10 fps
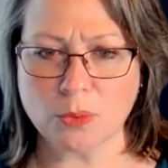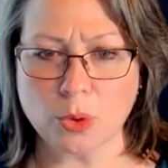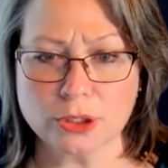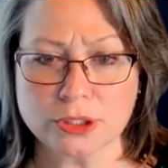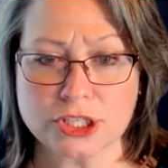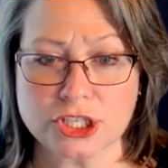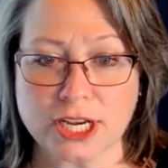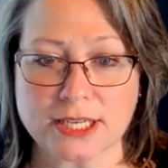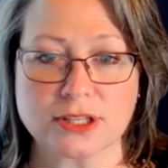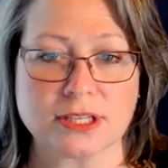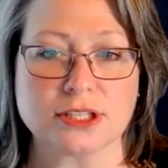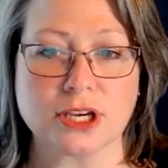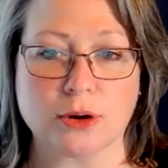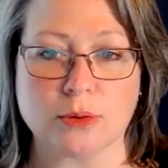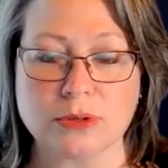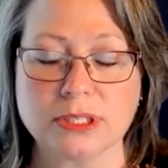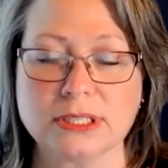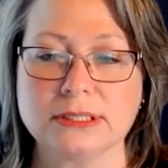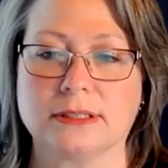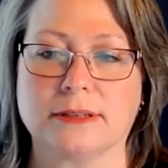Words change the tone,
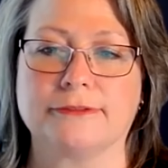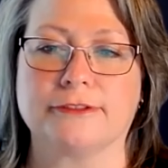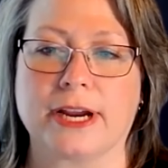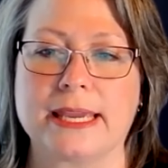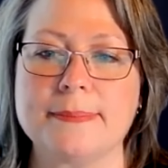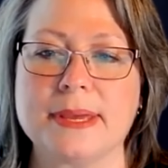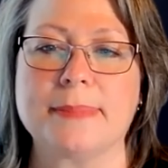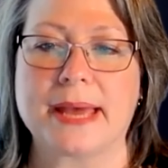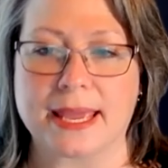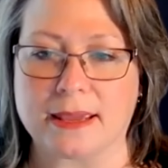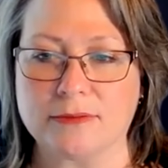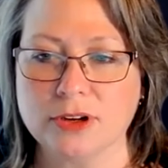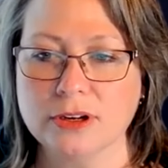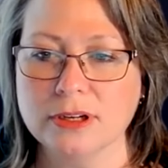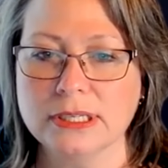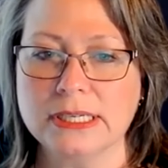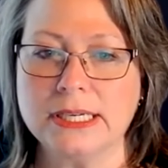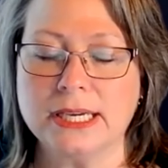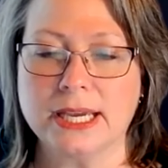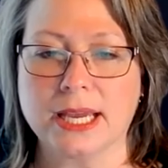the frame, and behavior,
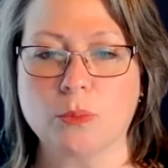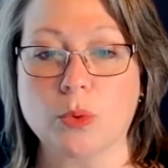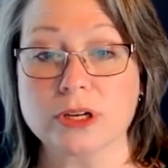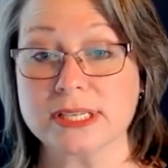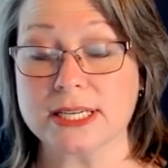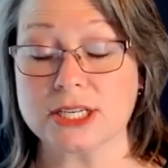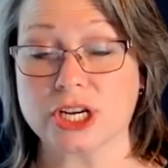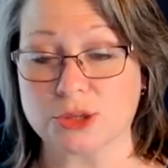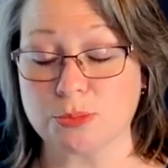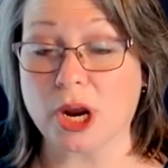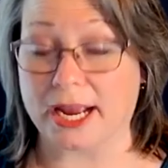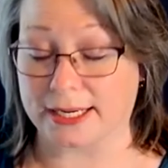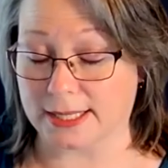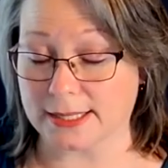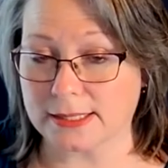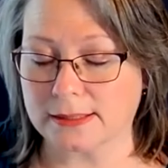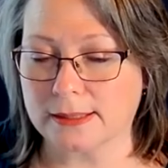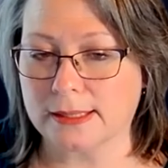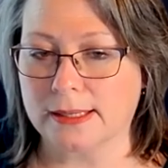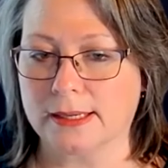and words can change practice.
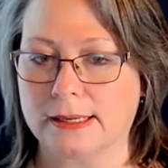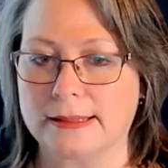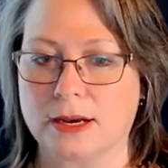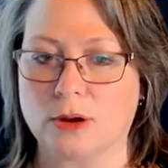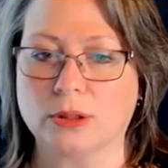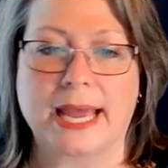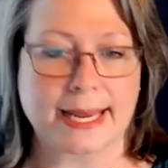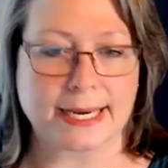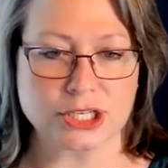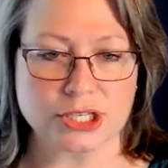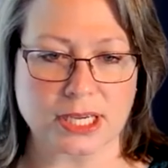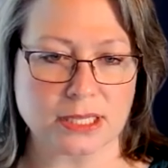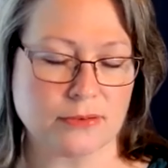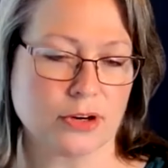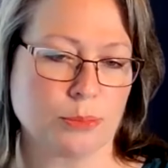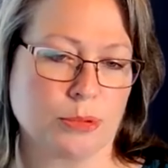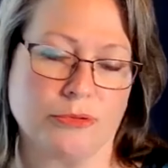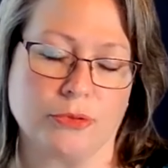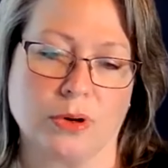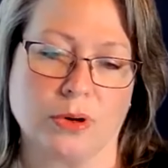The old adage that you've heard
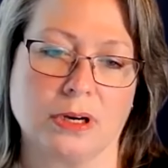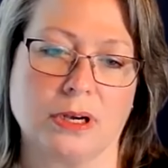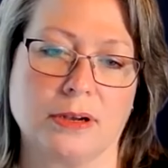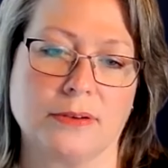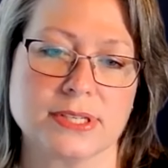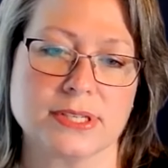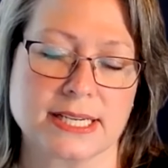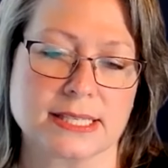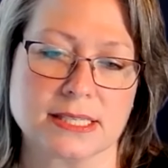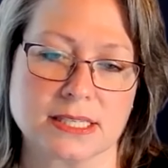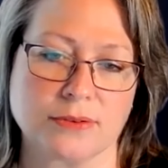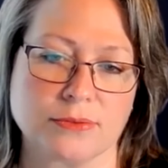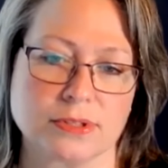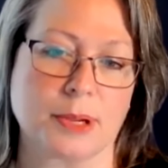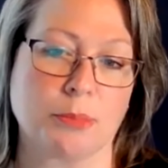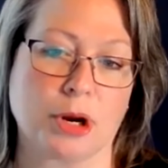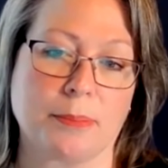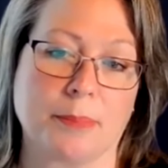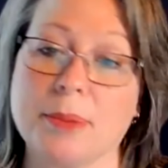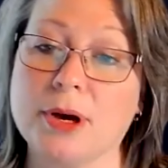before of sticks and stones may
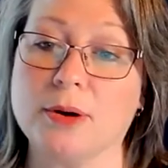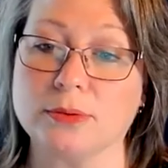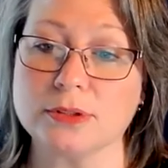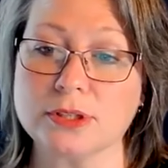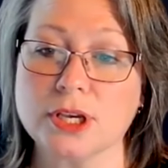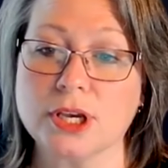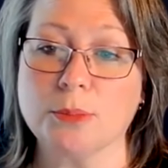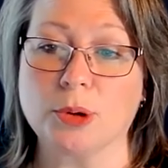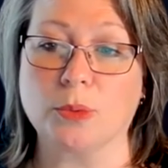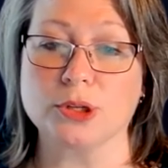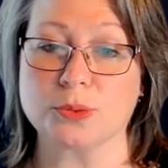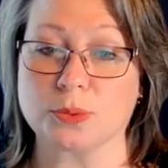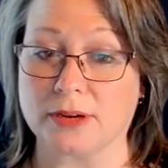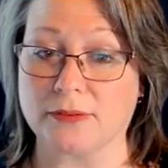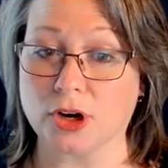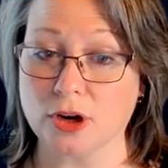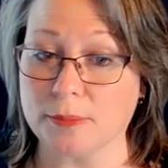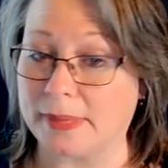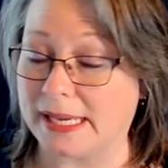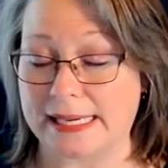break my bones, but words will never
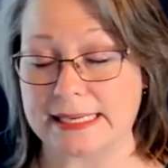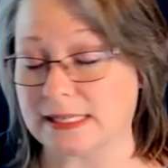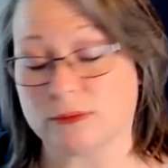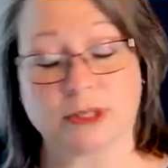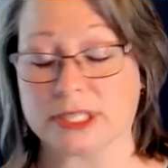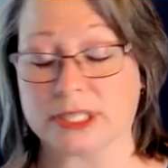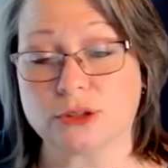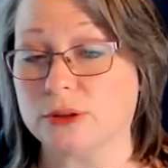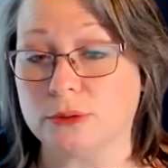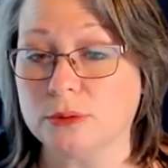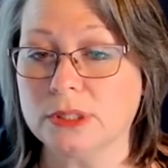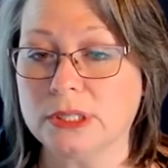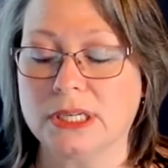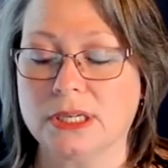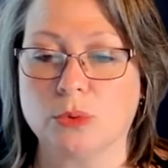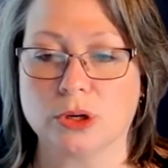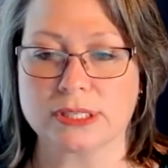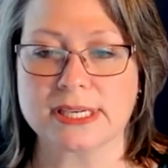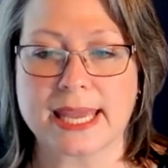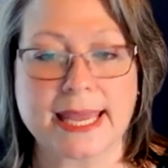hurt me isn't really true.
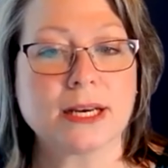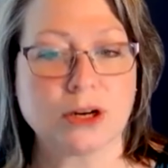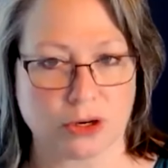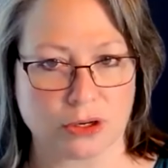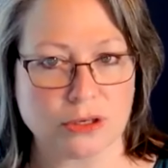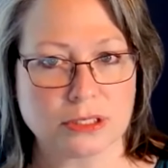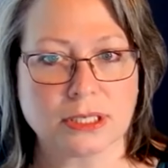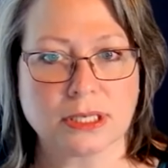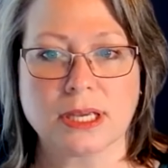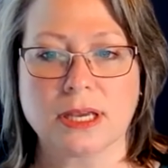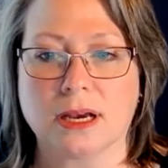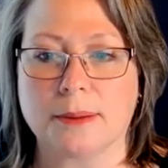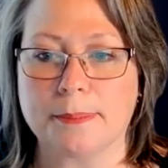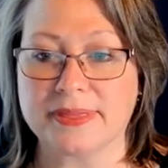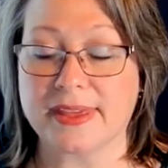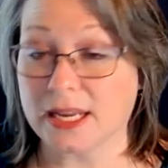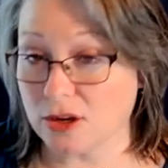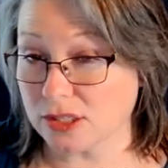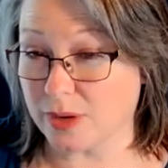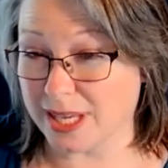Words can hurt, but they can
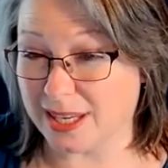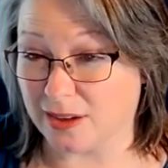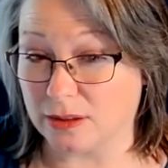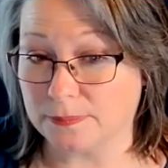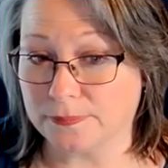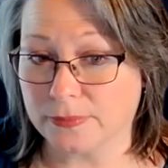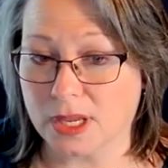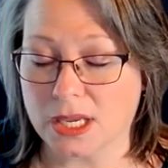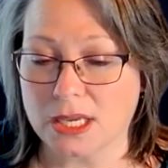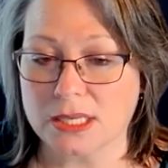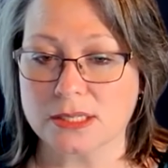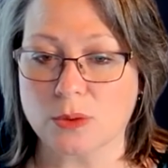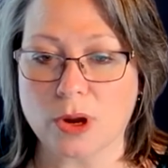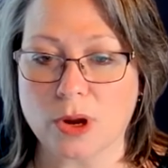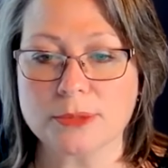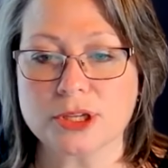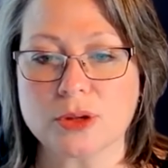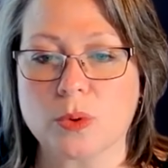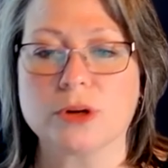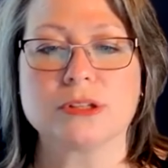also heal. So welcome to
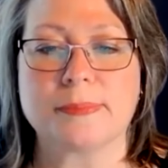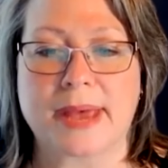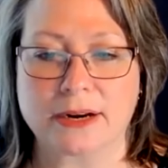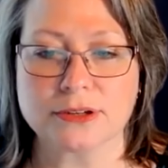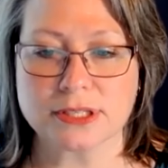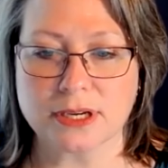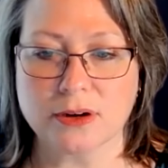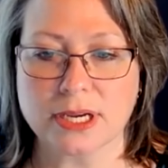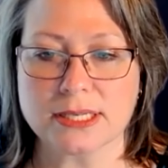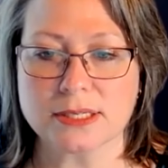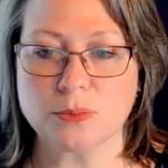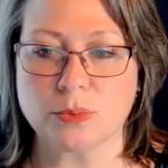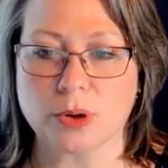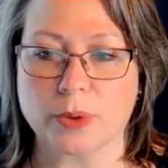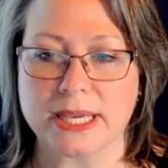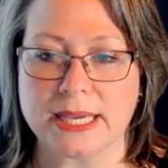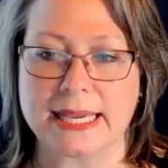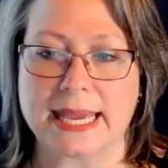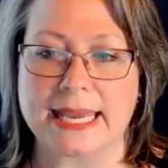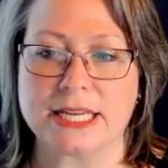the Words Matter series, where we
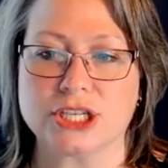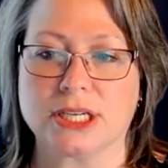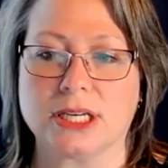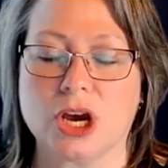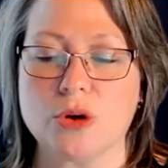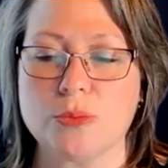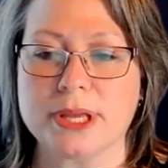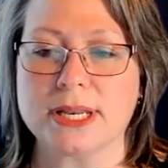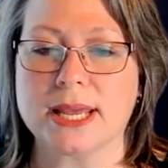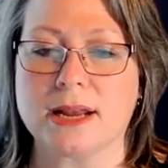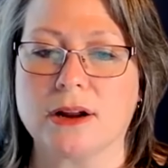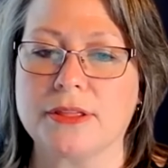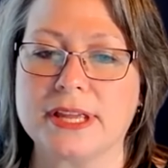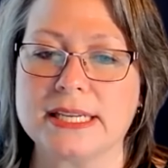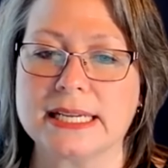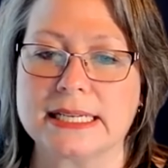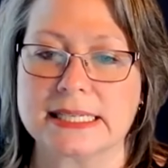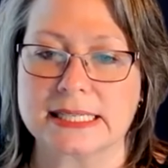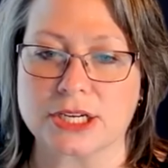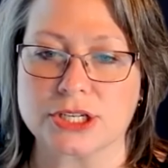engage in open and authentic
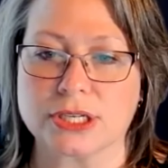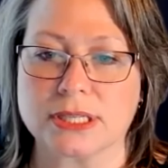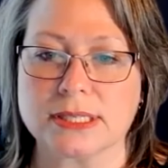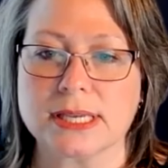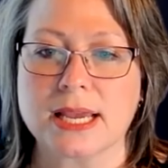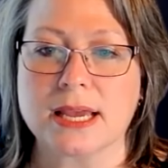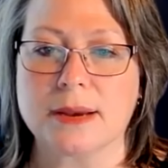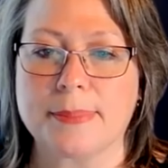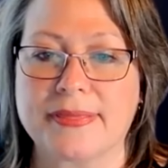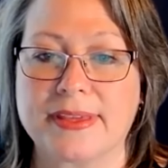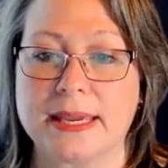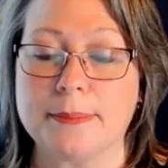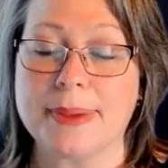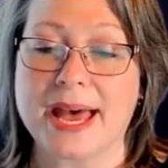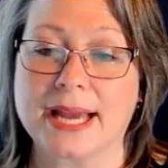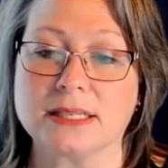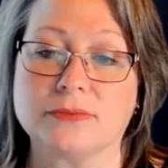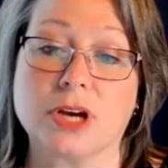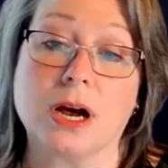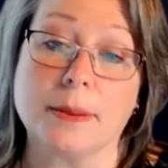discussions about the impact
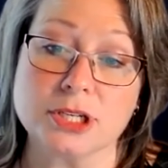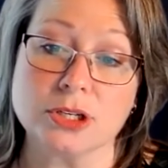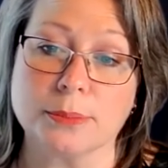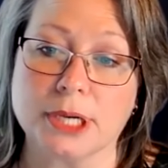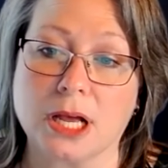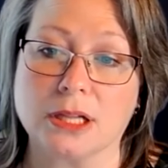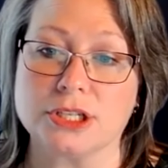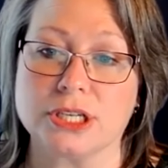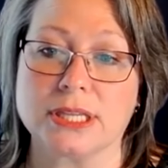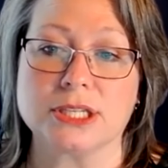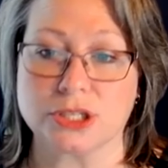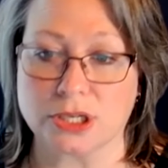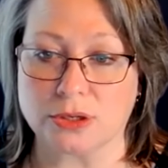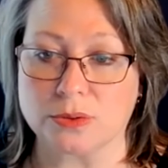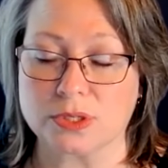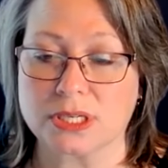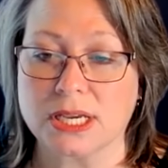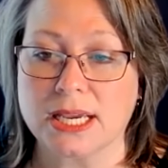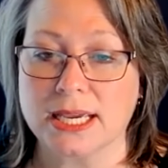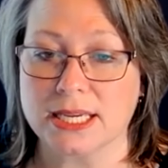of common terminology that's used
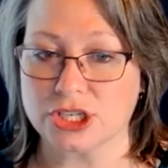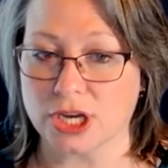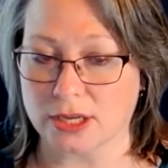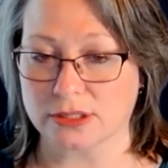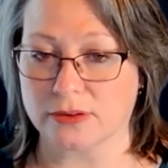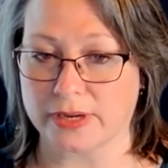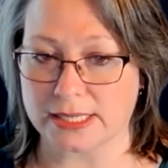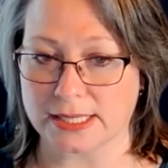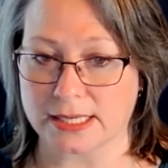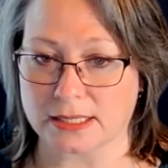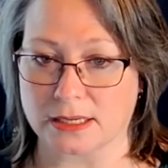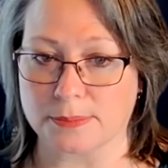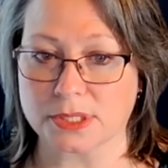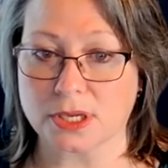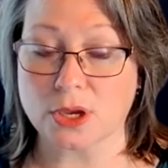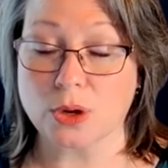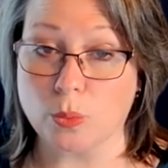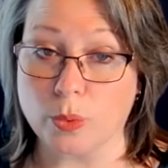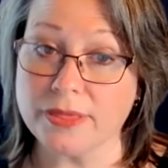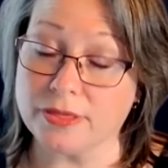in child serving systems
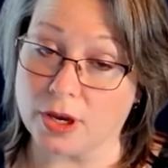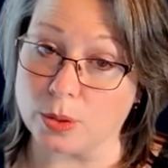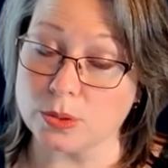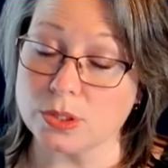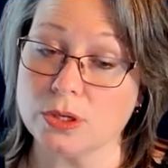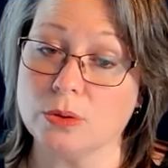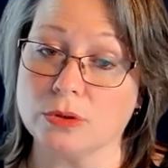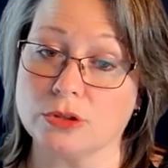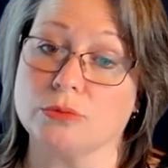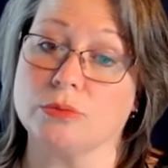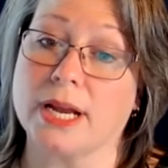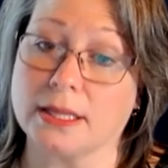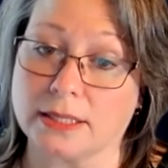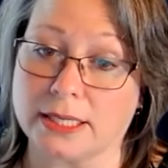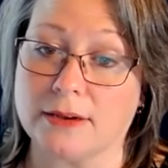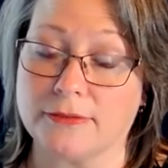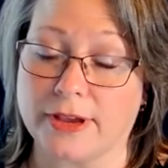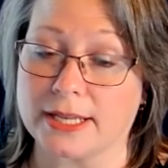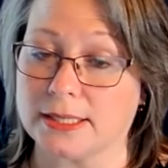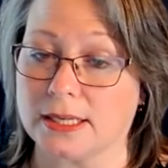with those who are directly
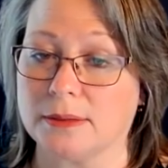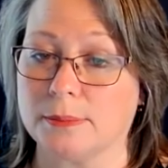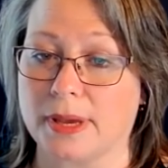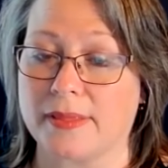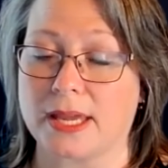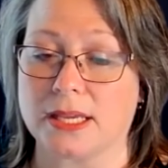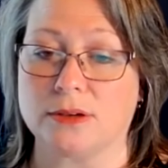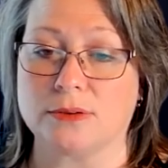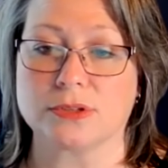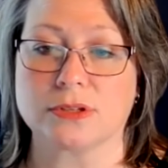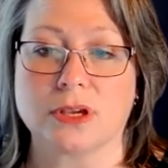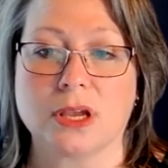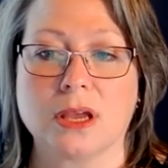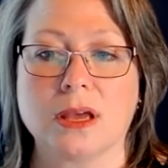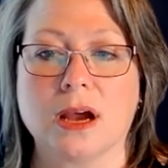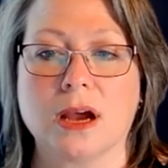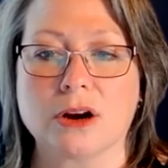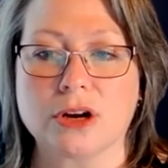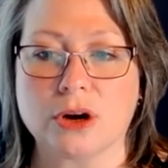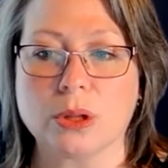affected by that use.
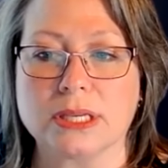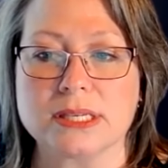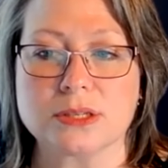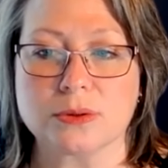Our goal is